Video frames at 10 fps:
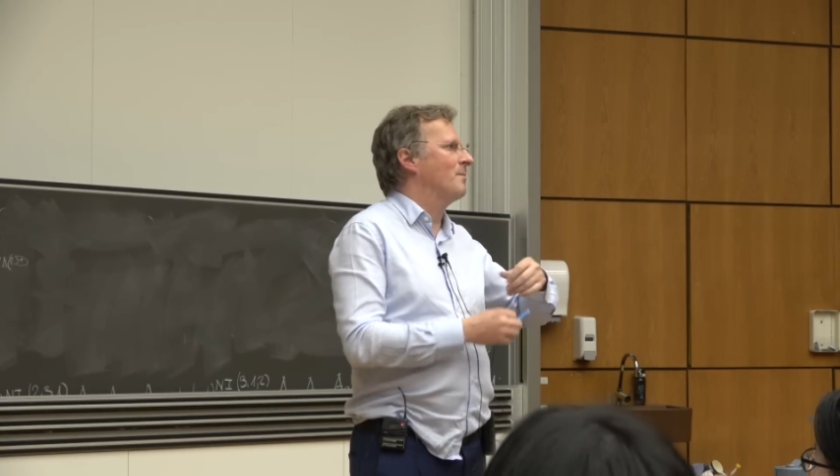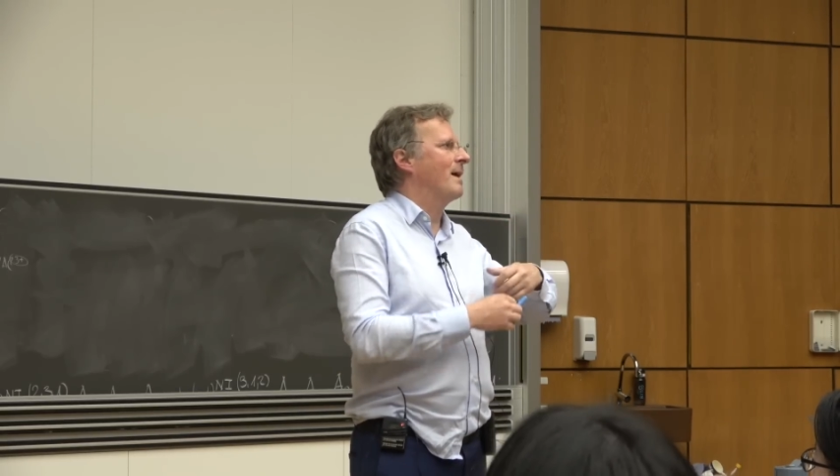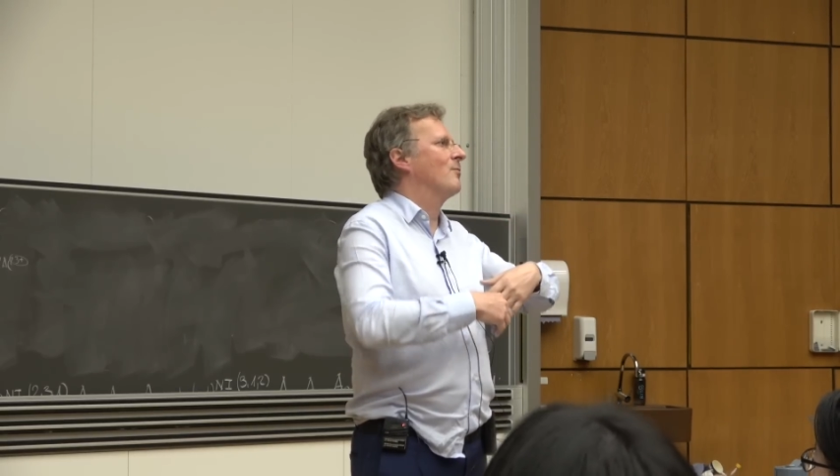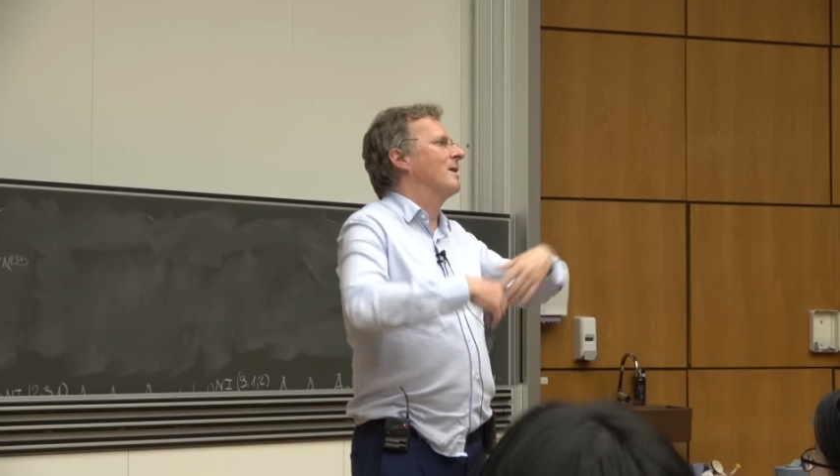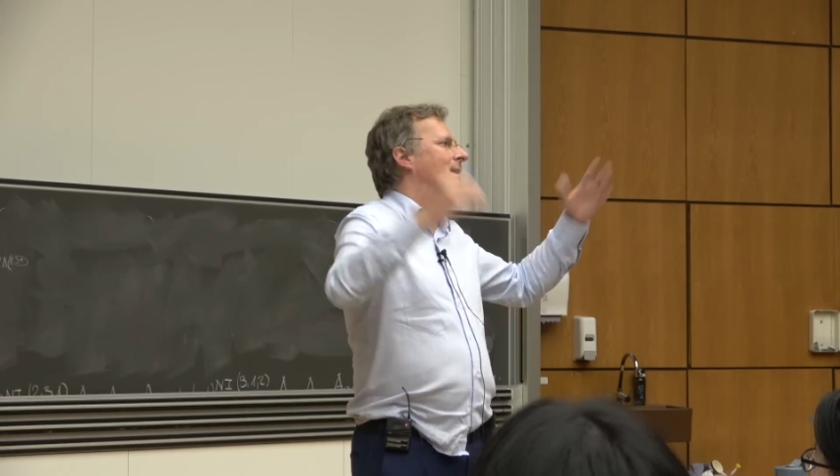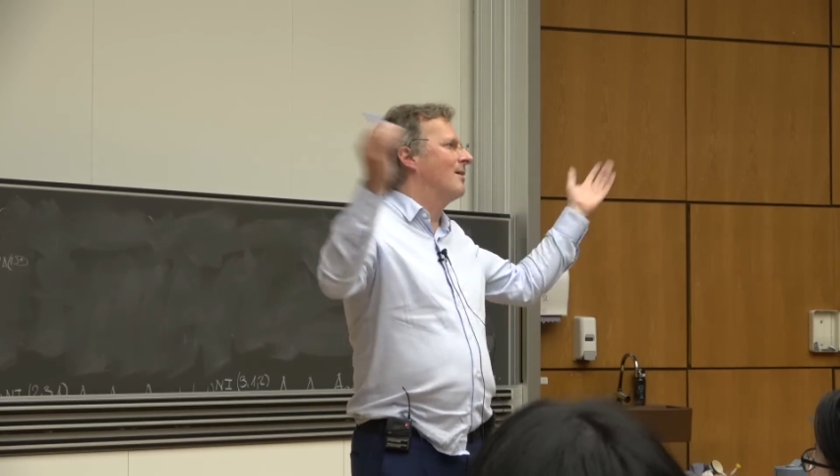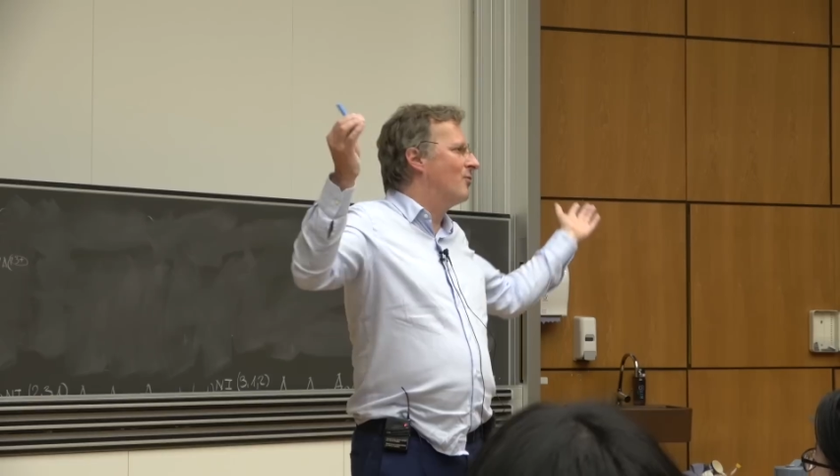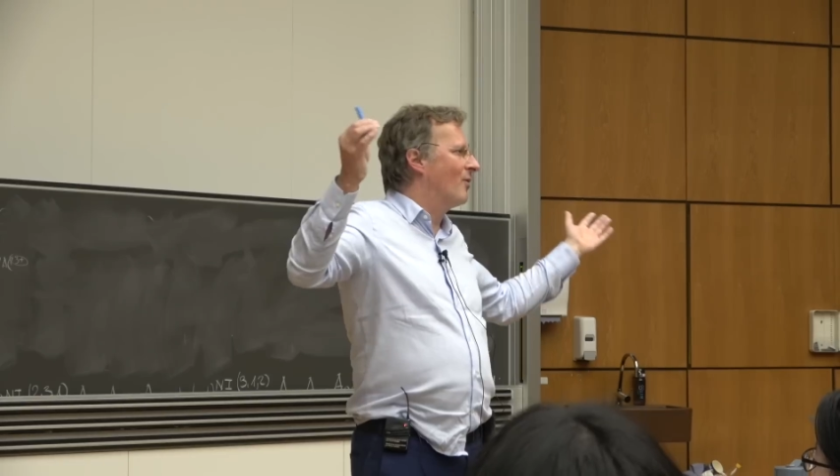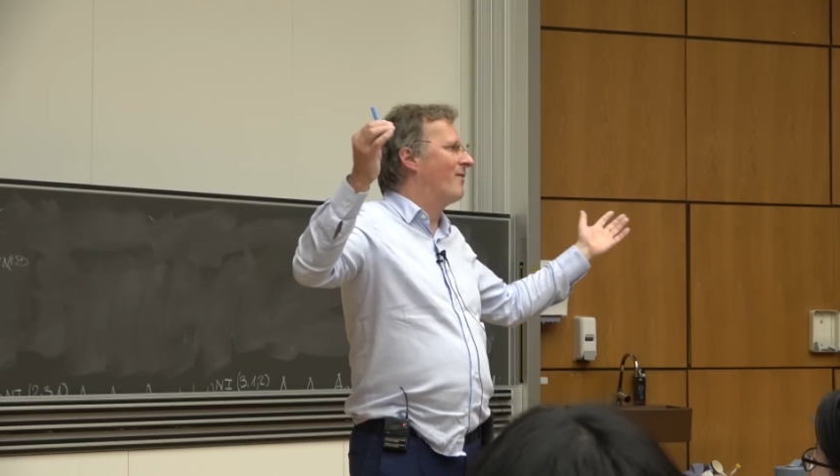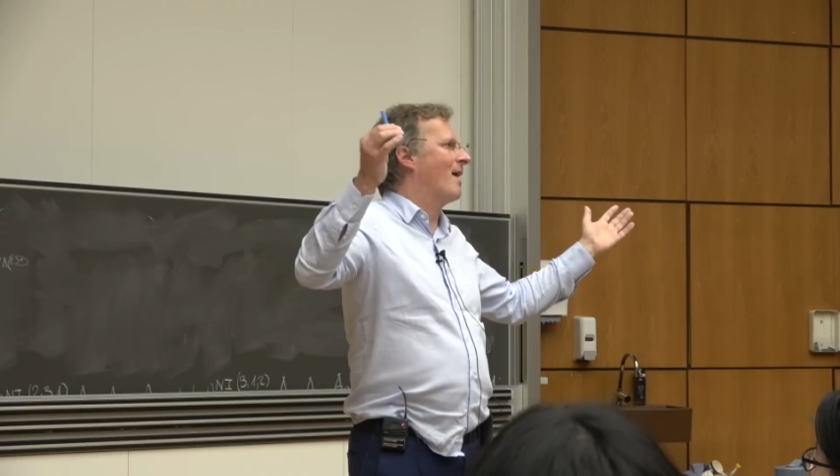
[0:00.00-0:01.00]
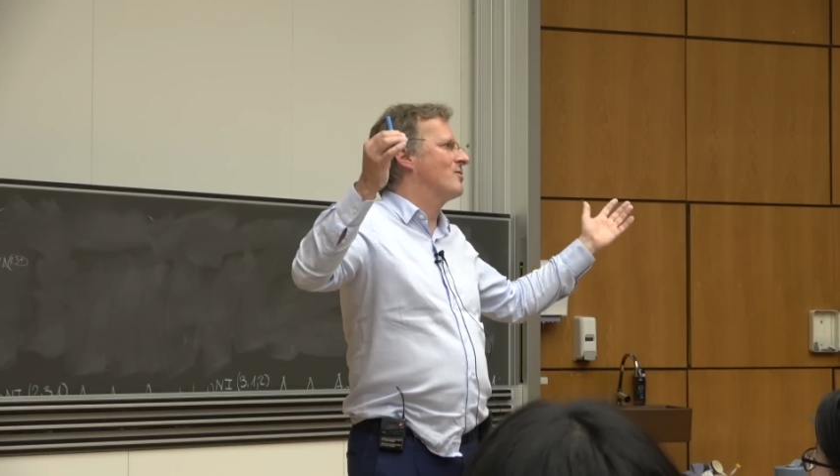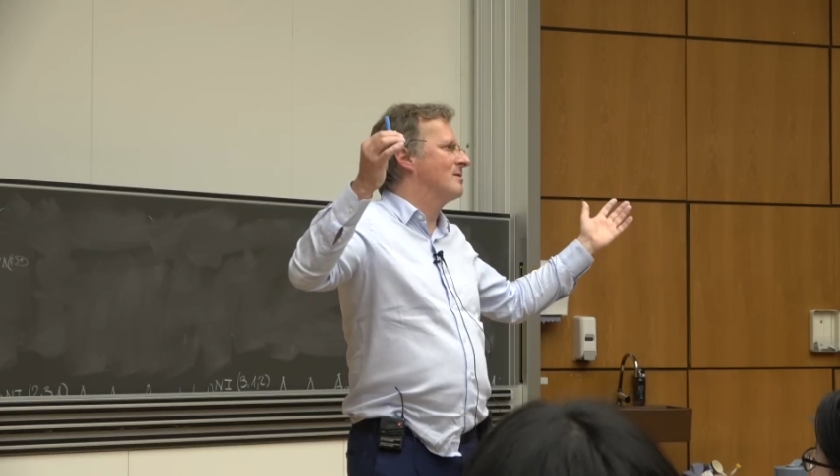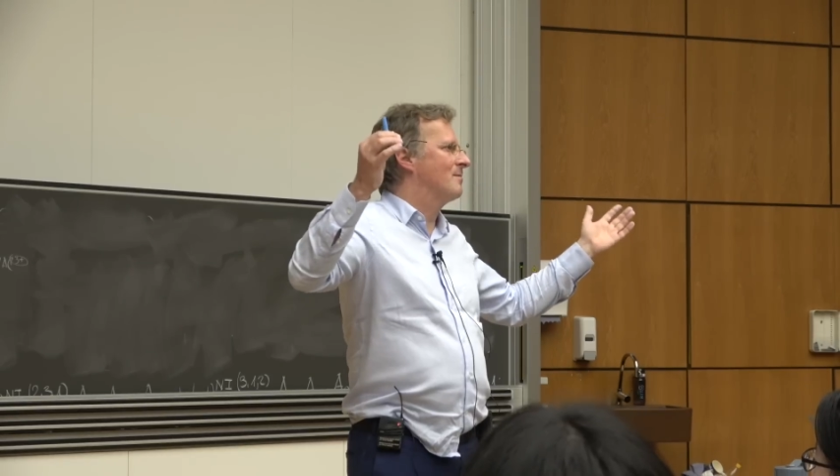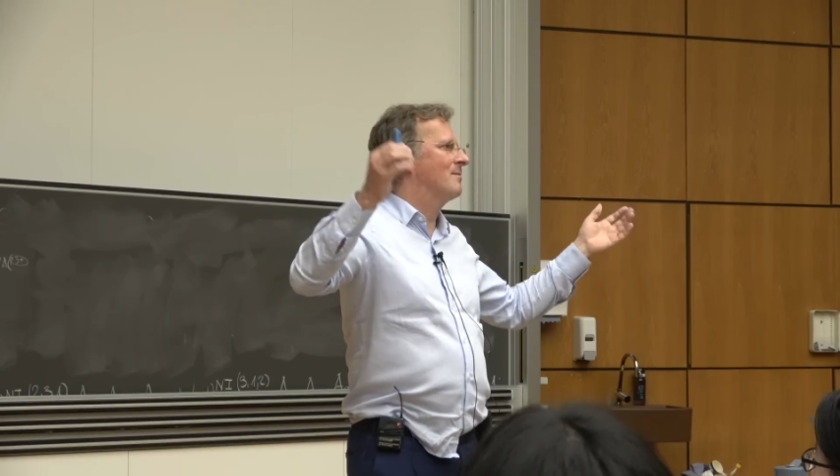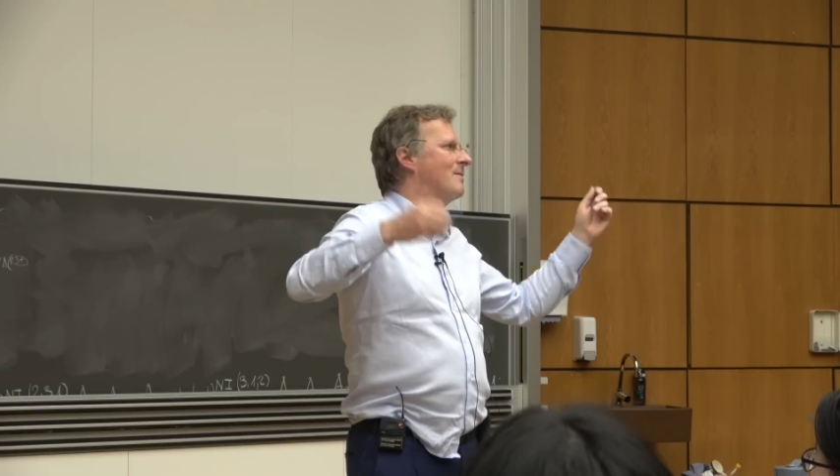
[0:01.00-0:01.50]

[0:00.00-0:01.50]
might already give you 1,000